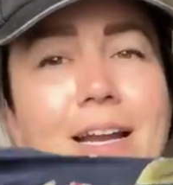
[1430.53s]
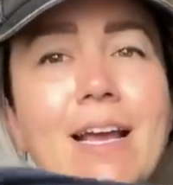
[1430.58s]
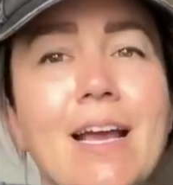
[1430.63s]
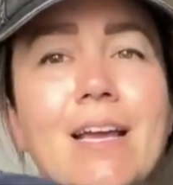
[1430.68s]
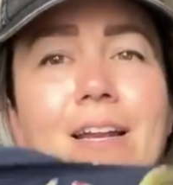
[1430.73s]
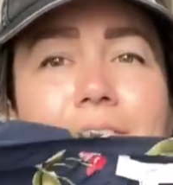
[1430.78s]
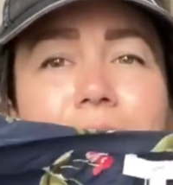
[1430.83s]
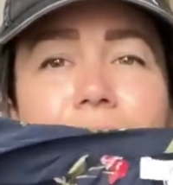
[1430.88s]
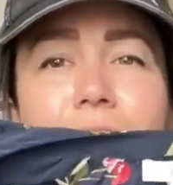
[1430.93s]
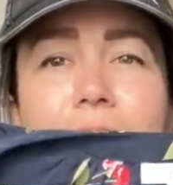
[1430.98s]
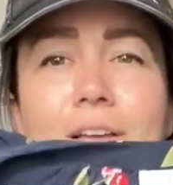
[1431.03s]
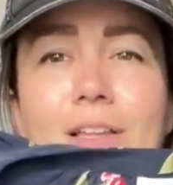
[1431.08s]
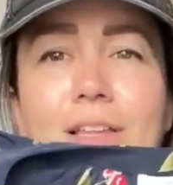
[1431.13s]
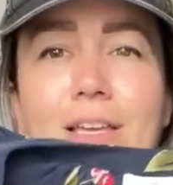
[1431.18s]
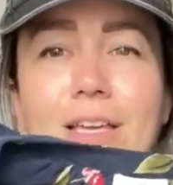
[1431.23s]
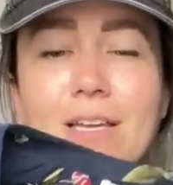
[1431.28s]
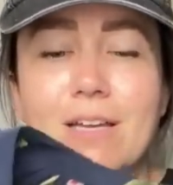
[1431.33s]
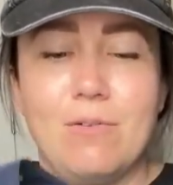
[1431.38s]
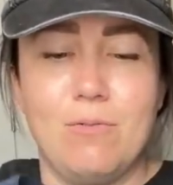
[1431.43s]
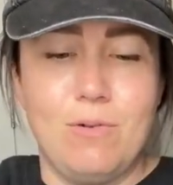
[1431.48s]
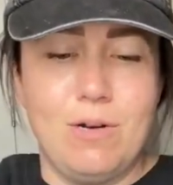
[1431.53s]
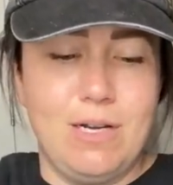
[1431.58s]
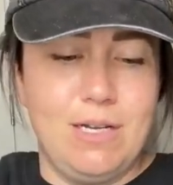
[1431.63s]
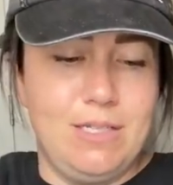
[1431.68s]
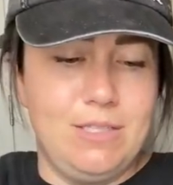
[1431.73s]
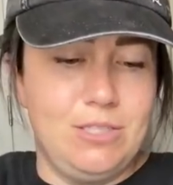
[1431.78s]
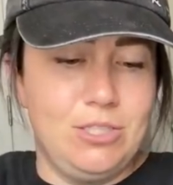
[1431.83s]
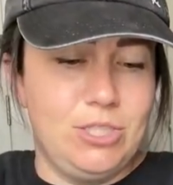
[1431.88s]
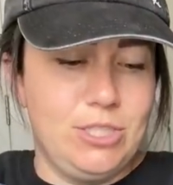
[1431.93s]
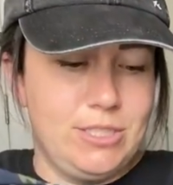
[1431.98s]
of had a feeling it
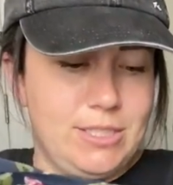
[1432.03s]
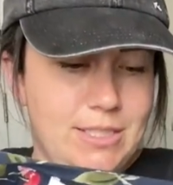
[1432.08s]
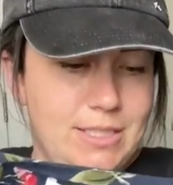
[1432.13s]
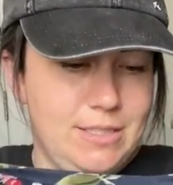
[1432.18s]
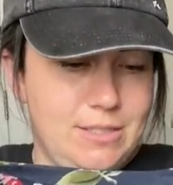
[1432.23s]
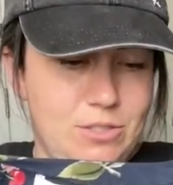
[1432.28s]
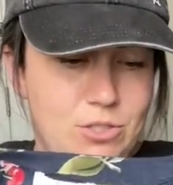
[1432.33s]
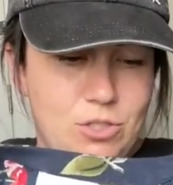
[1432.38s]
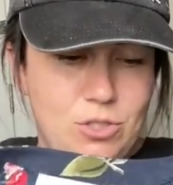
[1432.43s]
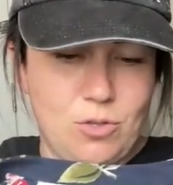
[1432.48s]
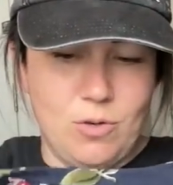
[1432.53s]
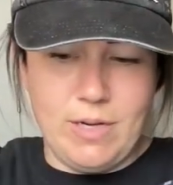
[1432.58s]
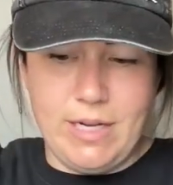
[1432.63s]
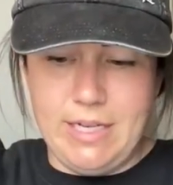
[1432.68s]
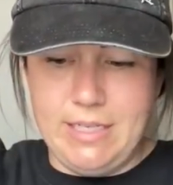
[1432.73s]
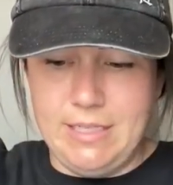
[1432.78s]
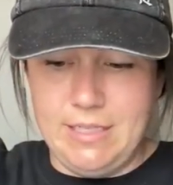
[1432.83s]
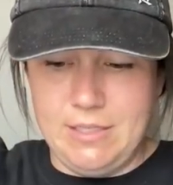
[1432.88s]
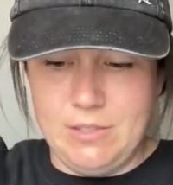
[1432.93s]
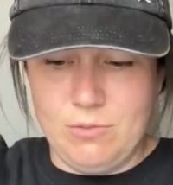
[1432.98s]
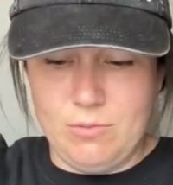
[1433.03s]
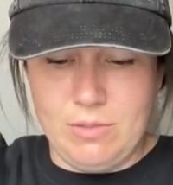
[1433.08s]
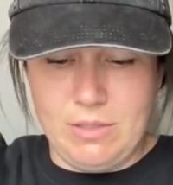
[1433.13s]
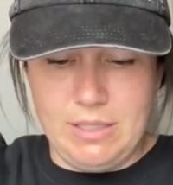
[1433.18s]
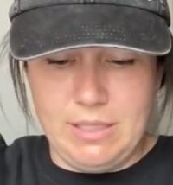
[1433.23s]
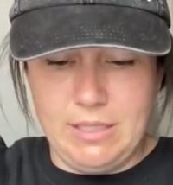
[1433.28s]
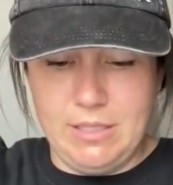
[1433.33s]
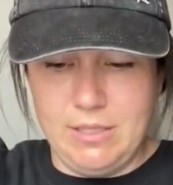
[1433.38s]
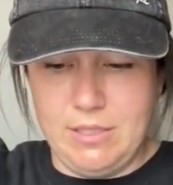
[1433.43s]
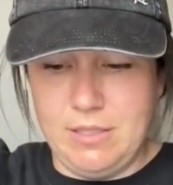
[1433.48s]
was, just because Joy does
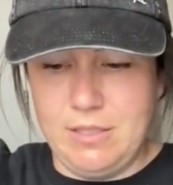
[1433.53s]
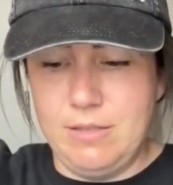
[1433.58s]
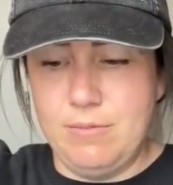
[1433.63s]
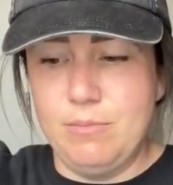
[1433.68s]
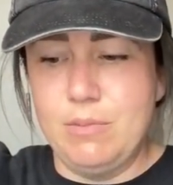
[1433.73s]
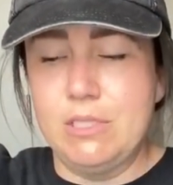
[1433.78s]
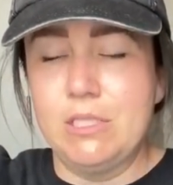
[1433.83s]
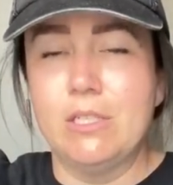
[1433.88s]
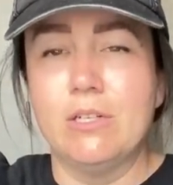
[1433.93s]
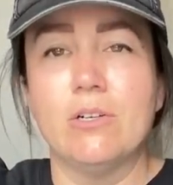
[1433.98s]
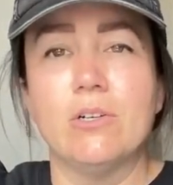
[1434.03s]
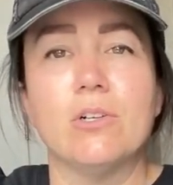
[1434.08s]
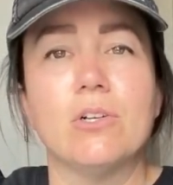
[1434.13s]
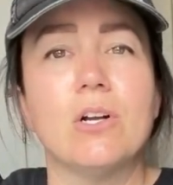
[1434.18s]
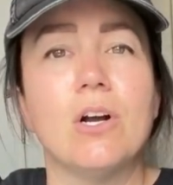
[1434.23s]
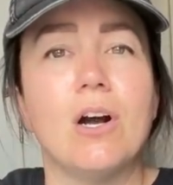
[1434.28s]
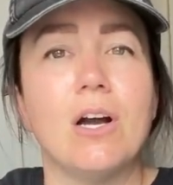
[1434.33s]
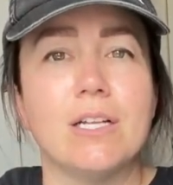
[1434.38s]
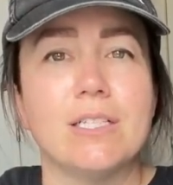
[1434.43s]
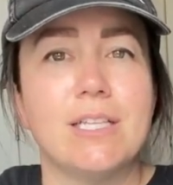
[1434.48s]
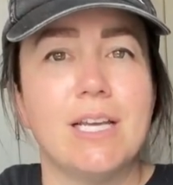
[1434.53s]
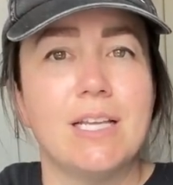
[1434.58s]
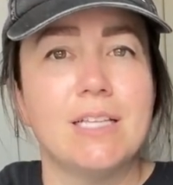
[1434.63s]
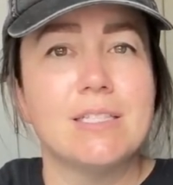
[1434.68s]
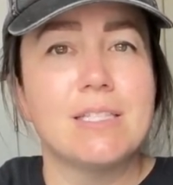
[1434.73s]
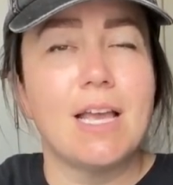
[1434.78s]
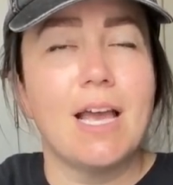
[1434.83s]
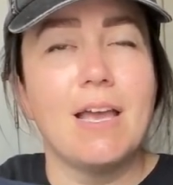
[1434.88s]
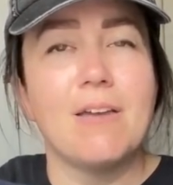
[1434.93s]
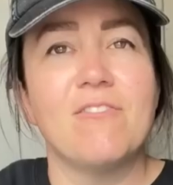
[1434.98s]
really good material
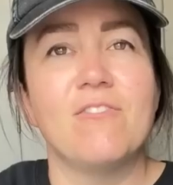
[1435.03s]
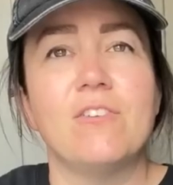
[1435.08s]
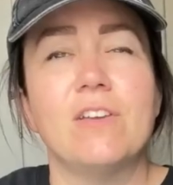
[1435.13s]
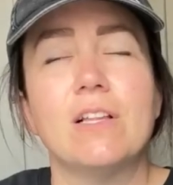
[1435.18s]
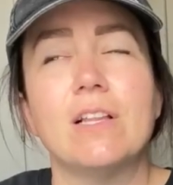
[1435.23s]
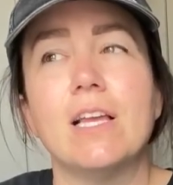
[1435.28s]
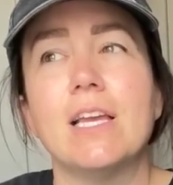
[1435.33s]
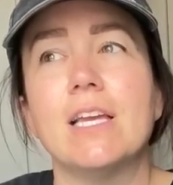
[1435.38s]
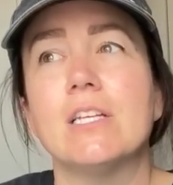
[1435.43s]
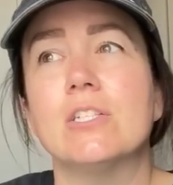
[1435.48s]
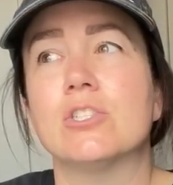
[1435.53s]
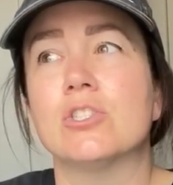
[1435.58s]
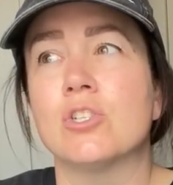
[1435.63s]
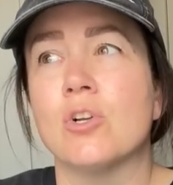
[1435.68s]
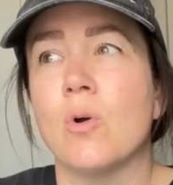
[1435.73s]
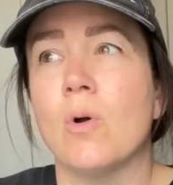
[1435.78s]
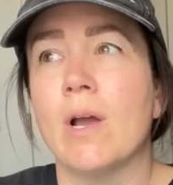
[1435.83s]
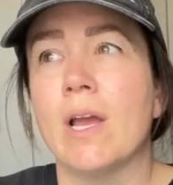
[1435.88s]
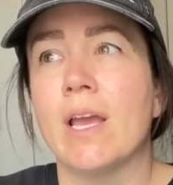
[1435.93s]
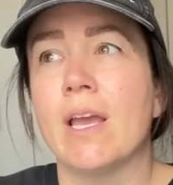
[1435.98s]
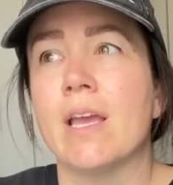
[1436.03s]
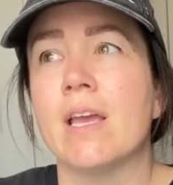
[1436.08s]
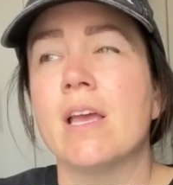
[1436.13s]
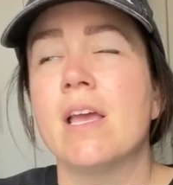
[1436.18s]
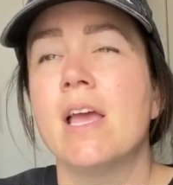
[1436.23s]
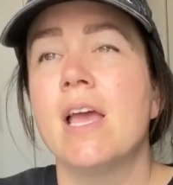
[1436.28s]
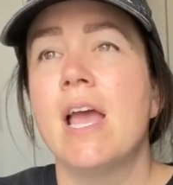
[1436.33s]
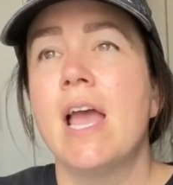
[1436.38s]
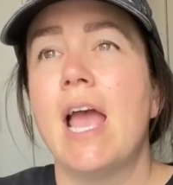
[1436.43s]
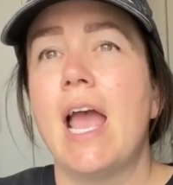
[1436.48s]
contents. I feel like Joy
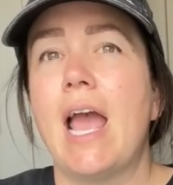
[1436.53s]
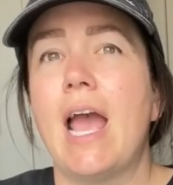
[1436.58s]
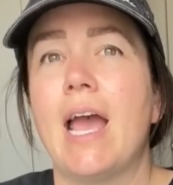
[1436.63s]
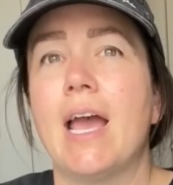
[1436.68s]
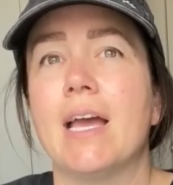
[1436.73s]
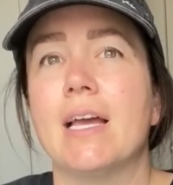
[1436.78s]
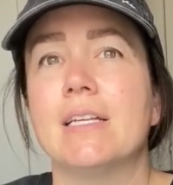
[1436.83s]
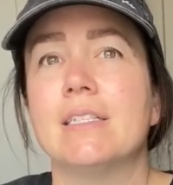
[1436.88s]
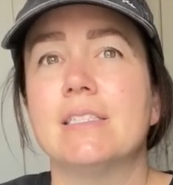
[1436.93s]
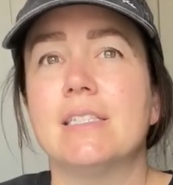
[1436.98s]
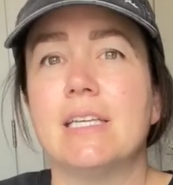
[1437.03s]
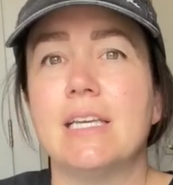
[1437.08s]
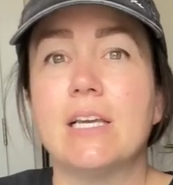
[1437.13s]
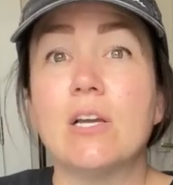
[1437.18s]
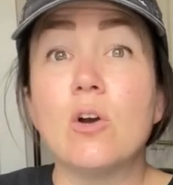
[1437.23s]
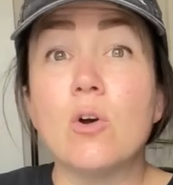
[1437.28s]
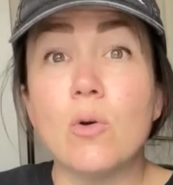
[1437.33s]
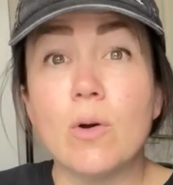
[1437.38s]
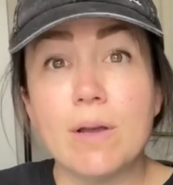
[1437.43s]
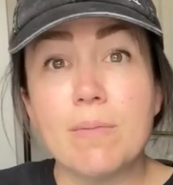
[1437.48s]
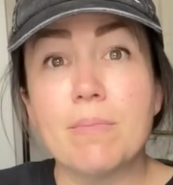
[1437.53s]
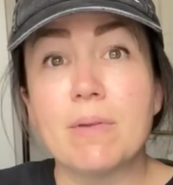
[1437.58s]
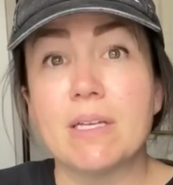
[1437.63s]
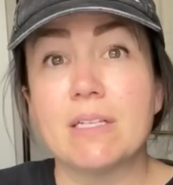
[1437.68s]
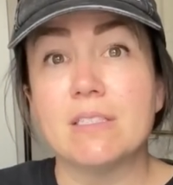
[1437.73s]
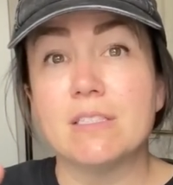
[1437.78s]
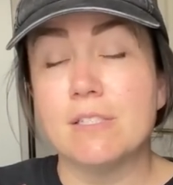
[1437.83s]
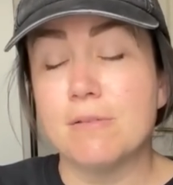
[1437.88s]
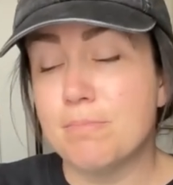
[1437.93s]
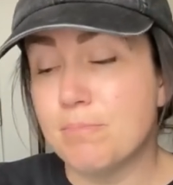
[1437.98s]
and
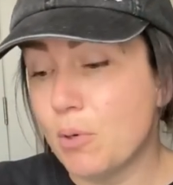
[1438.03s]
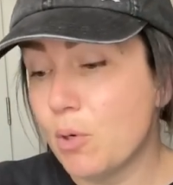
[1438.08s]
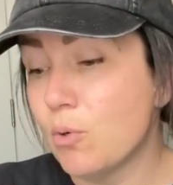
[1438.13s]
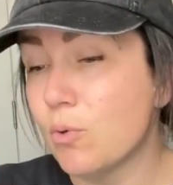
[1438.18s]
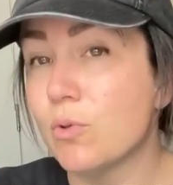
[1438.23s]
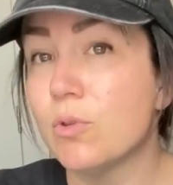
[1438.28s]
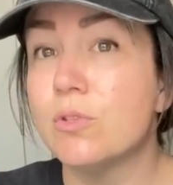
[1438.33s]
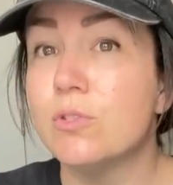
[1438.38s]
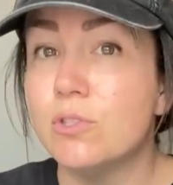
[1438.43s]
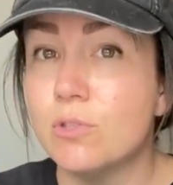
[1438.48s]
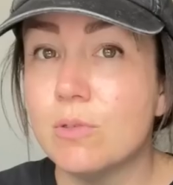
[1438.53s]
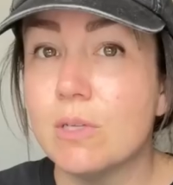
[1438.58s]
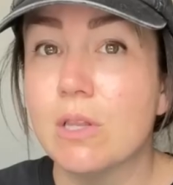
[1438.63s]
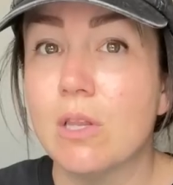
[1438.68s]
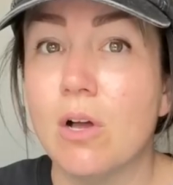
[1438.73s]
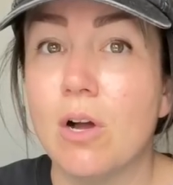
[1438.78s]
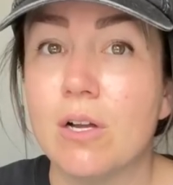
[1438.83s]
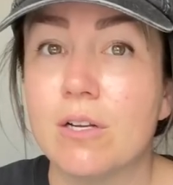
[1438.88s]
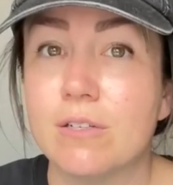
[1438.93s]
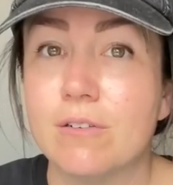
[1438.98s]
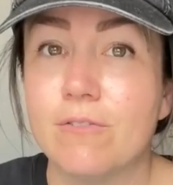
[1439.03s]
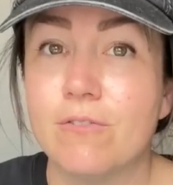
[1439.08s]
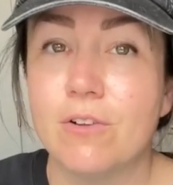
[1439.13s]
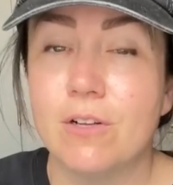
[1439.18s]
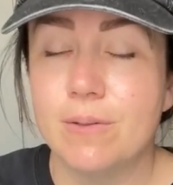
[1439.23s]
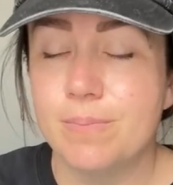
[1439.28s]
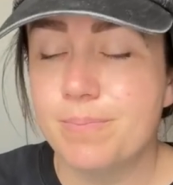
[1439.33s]
Equipment both do a lot of